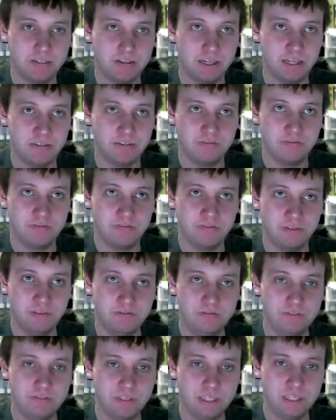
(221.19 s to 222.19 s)
like
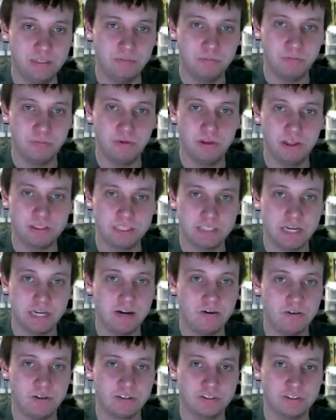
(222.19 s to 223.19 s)
50 plus
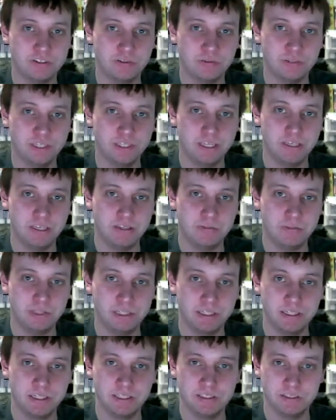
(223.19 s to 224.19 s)
hours a week
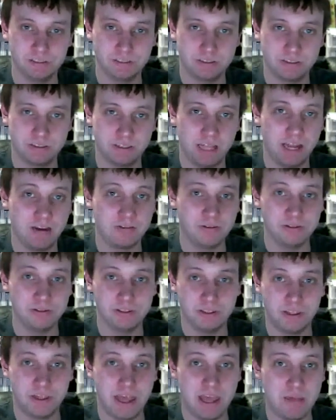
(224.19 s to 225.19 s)
because I was
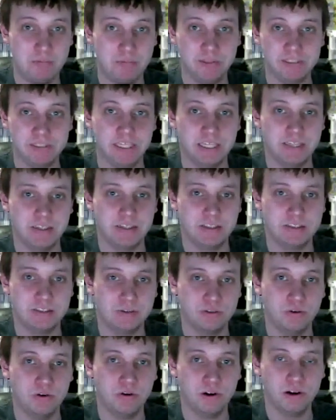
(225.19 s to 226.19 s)
that busy at the
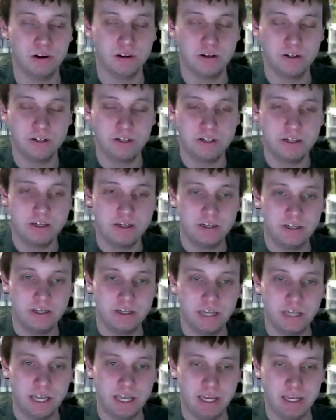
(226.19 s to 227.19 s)
store.
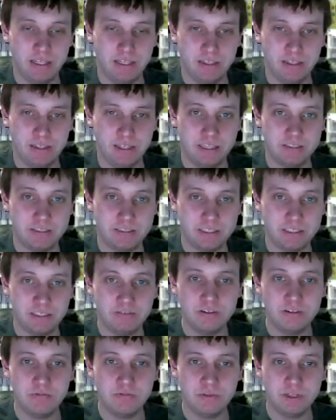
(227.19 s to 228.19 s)
And they
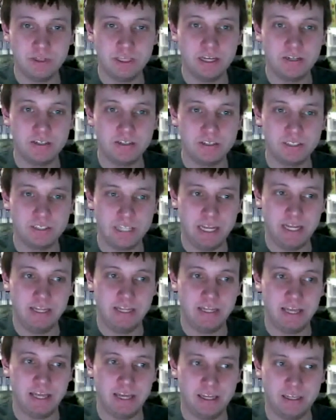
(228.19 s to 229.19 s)
seemed to really
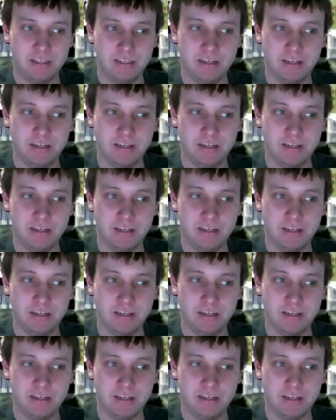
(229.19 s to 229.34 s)
understand that,